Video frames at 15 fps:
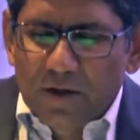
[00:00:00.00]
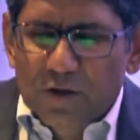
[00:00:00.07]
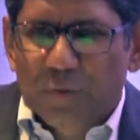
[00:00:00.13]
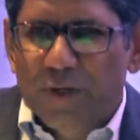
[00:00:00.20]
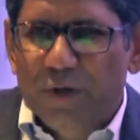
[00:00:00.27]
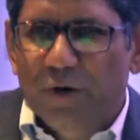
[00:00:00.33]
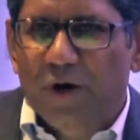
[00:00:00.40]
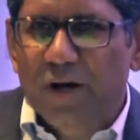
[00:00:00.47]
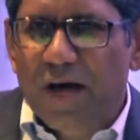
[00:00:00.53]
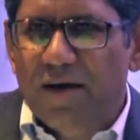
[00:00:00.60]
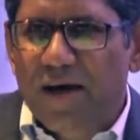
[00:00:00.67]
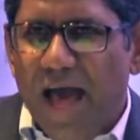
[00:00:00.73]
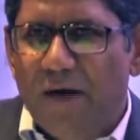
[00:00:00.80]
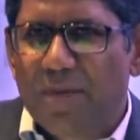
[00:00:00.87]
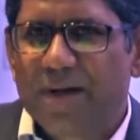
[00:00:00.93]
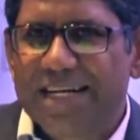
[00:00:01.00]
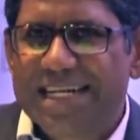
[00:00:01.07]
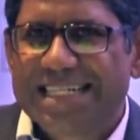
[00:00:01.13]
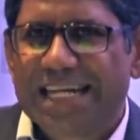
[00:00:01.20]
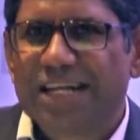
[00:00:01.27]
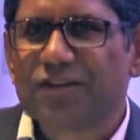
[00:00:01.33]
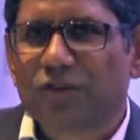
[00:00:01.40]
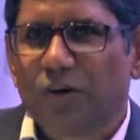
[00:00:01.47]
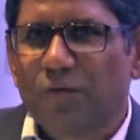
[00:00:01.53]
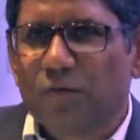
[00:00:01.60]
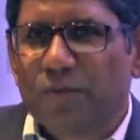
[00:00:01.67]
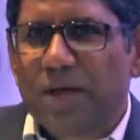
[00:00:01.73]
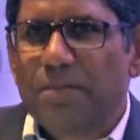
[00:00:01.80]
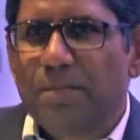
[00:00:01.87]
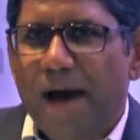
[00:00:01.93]
So we do not have the details
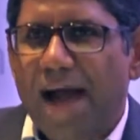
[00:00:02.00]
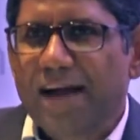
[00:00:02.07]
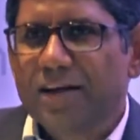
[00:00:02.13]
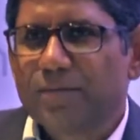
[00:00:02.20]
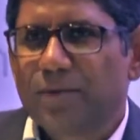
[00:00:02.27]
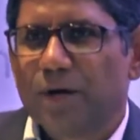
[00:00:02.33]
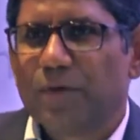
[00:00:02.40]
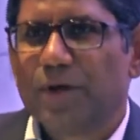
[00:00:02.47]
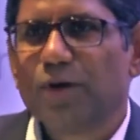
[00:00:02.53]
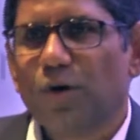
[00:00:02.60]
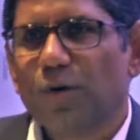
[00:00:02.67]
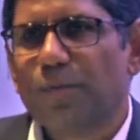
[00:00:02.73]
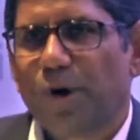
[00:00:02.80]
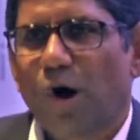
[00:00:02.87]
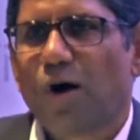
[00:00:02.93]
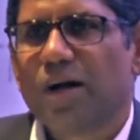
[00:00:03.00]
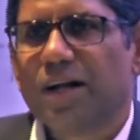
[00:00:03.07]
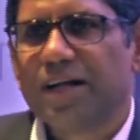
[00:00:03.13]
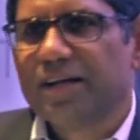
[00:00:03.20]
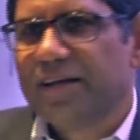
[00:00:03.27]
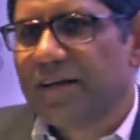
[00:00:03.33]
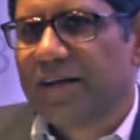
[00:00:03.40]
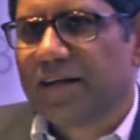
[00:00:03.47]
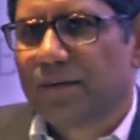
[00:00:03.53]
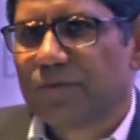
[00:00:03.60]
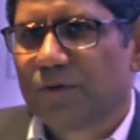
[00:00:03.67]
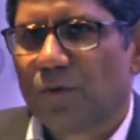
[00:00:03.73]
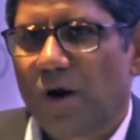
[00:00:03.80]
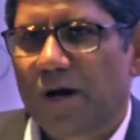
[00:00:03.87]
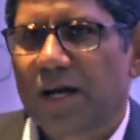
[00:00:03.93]
of the impact, but we know broadly in
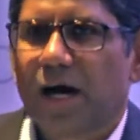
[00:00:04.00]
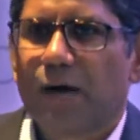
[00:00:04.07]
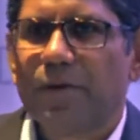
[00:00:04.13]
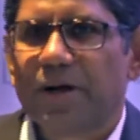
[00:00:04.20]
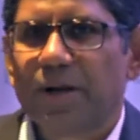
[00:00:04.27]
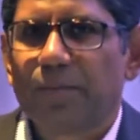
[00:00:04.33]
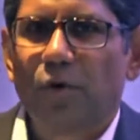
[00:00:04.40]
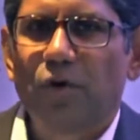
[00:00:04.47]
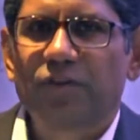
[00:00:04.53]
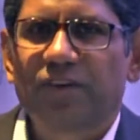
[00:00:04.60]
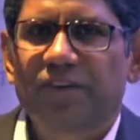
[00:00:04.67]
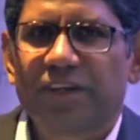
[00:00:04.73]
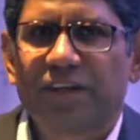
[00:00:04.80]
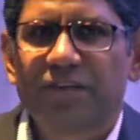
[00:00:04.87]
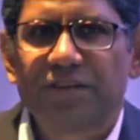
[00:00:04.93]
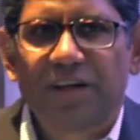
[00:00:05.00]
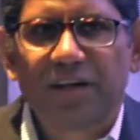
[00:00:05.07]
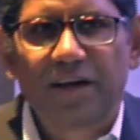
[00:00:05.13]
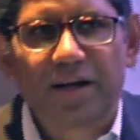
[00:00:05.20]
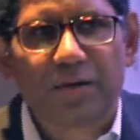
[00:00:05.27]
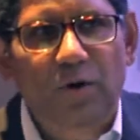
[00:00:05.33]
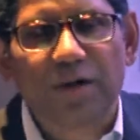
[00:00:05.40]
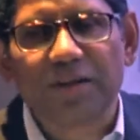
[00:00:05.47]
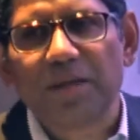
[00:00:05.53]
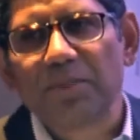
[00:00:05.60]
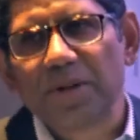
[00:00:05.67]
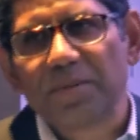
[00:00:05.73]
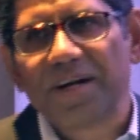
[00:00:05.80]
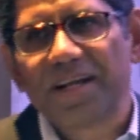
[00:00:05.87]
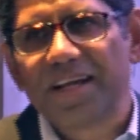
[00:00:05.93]
terms of what government reports are suggesting and what the
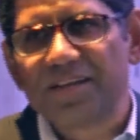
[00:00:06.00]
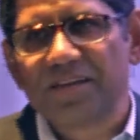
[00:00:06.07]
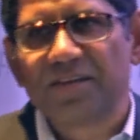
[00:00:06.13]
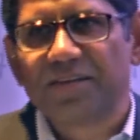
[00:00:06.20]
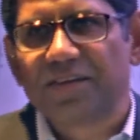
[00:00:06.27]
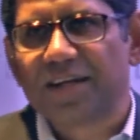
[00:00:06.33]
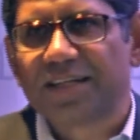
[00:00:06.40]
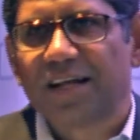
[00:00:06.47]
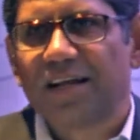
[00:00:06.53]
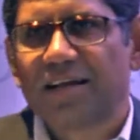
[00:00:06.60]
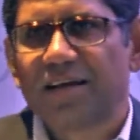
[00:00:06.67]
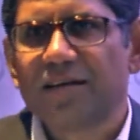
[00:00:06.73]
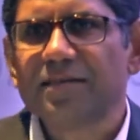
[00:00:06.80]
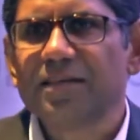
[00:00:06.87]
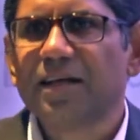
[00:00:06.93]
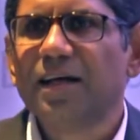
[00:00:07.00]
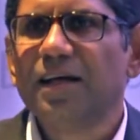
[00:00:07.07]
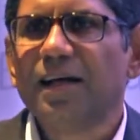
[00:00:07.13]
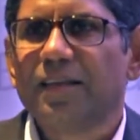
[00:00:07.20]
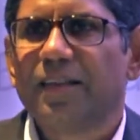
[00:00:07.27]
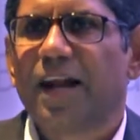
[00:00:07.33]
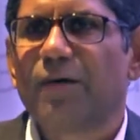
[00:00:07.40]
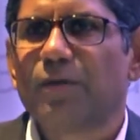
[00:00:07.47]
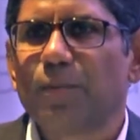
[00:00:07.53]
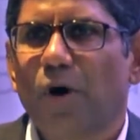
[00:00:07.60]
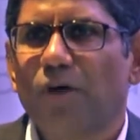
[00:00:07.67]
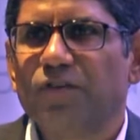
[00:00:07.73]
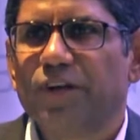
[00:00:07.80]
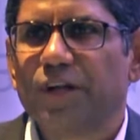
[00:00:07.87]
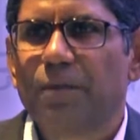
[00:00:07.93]
implementing agencies are telling us, that has a
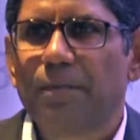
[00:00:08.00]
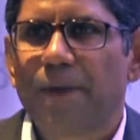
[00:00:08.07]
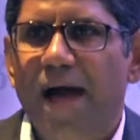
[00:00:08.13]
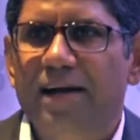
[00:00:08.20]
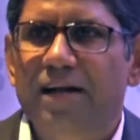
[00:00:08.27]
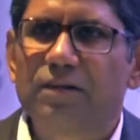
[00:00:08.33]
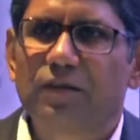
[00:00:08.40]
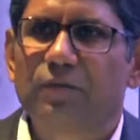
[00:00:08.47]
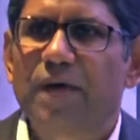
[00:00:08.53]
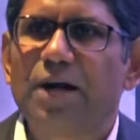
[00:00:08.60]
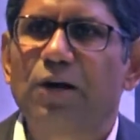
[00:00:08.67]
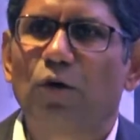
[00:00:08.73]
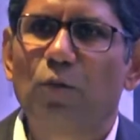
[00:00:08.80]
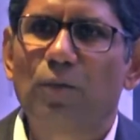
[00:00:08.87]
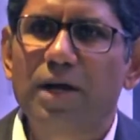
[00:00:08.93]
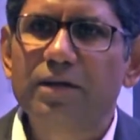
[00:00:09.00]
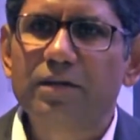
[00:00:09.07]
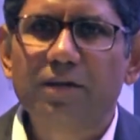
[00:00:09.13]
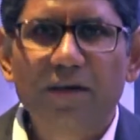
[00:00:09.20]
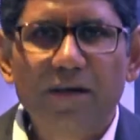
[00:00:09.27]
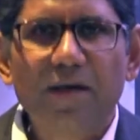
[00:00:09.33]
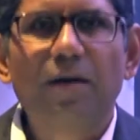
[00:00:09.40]
positive impact in some enrollment.